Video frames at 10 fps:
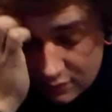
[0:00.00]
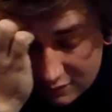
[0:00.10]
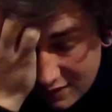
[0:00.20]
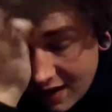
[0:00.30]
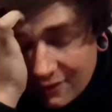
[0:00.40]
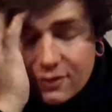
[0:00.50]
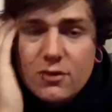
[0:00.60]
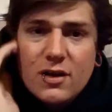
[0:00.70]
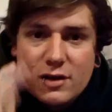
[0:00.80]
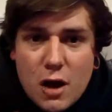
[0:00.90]
yeah, so
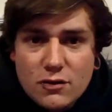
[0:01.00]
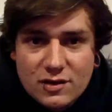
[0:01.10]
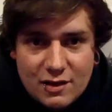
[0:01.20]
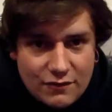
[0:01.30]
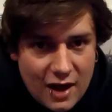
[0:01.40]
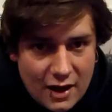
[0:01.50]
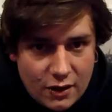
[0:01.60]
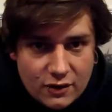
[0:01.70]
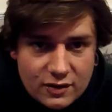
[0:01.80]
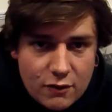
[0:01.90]
there's loads of stuff like that,
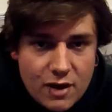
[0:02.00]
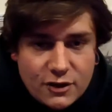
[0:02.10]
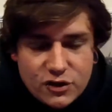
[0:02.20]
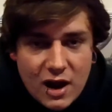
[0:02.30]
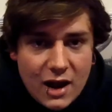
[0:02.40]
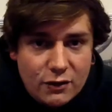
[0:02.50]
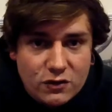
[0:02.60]
guys, around your house,